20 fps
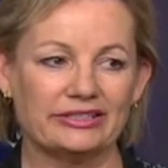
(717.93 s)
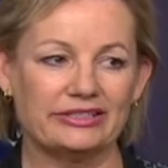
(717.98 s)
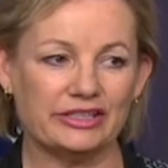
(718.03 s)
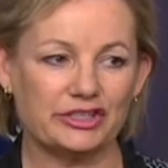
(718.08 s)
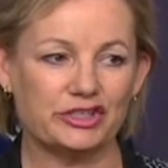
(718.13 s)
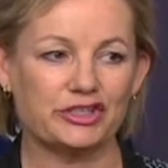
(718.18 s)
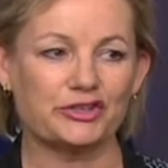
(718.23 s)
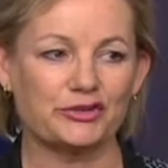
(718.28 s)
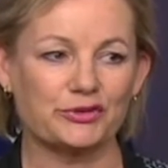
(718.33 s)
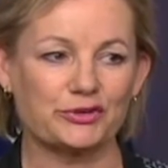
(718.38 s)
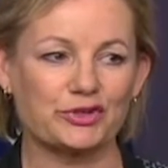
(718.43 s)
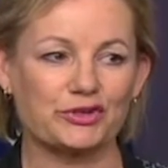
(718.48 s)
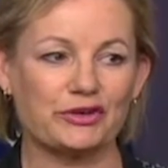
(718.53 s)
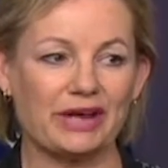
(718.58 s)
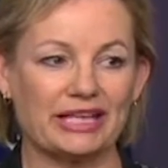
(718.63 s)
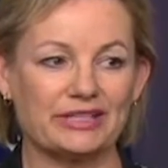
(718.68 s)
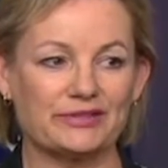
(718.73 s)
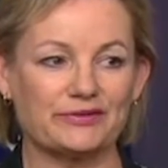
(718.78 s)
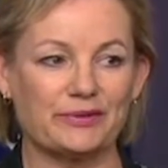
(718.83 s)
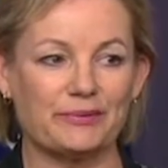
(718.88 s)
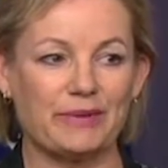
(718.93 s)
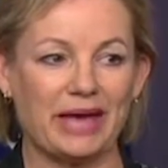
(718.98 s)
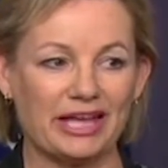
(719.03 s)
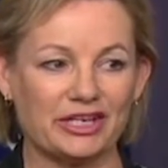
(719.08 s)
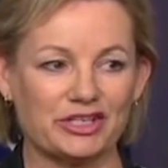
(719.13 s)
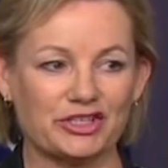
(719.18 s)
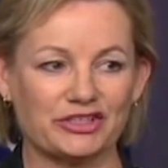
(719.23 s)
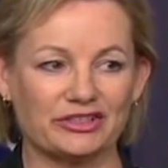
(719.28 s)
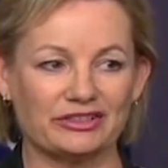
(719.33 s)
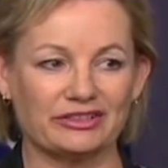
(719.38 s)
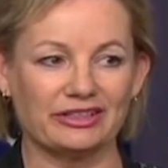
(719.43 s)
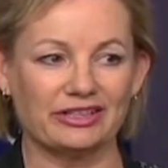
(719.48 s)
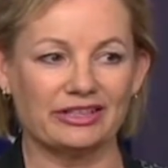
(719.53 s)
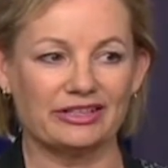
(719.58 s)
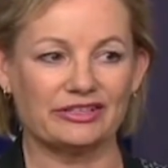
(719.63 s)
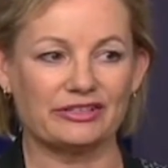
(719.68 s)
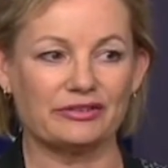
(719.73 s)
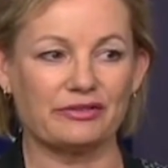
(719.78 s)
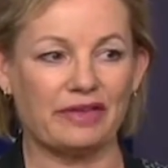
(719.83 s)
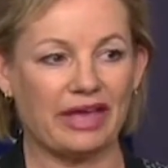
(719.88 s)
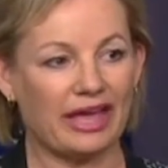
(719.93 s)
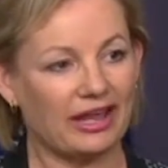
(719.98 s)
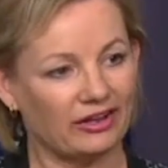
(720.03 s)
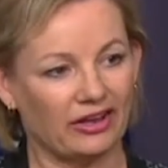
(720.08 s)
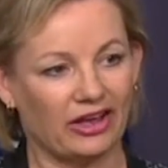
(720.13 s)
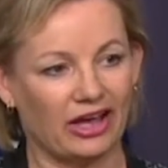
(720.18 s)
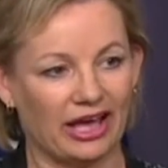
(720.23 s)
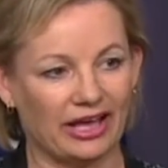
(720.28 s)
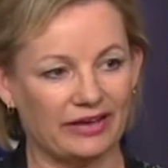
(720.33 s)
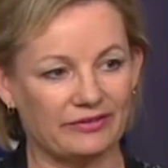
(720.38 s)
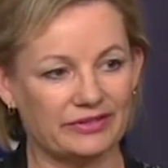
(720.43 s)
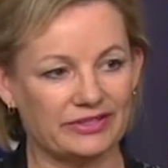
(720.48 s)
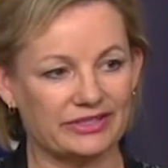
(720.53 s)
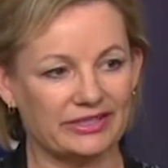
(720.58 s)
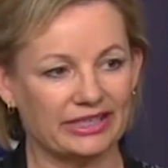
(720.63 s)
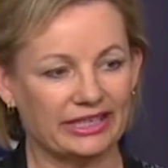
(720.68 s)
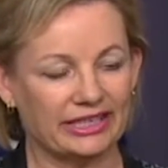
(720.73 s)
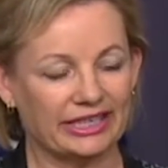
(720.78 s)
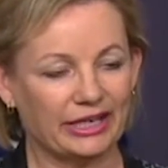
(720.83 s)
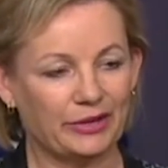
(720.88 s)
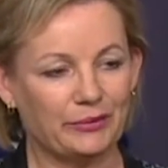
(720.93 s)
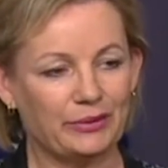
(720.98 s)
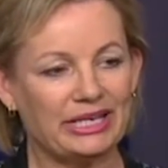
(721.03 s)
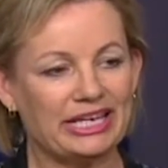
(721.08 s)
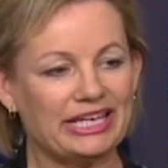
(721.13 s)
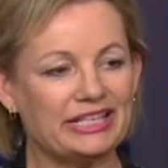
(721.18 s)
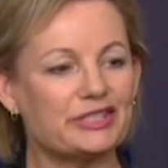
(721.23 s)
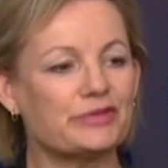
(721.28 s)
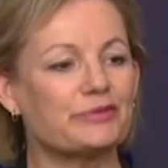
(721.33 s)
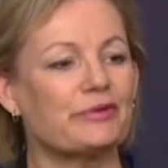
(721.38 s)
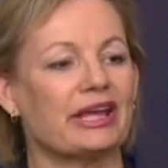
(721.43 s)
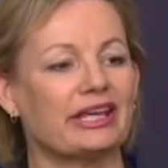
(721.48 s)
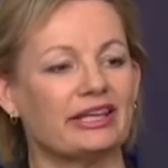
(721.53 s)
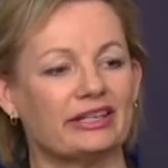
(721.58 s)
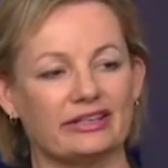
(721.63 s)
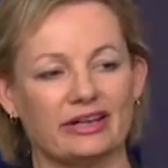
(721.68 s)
digital transformation to their lives. We need to